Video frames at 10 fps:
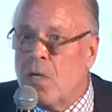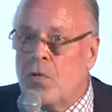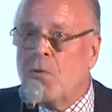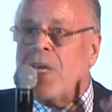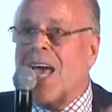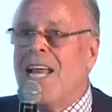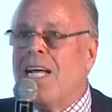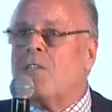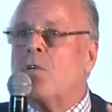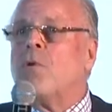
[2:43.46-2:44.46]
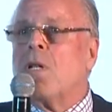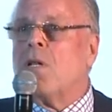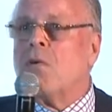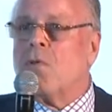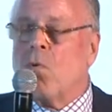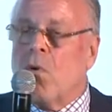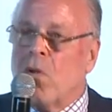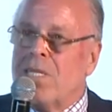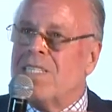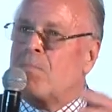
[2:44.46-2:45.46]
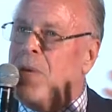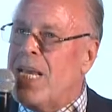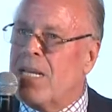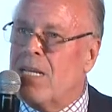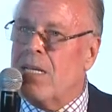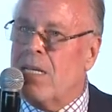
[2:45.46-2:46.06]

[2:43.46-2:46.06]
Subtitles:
You cannot do it alone. The world is big,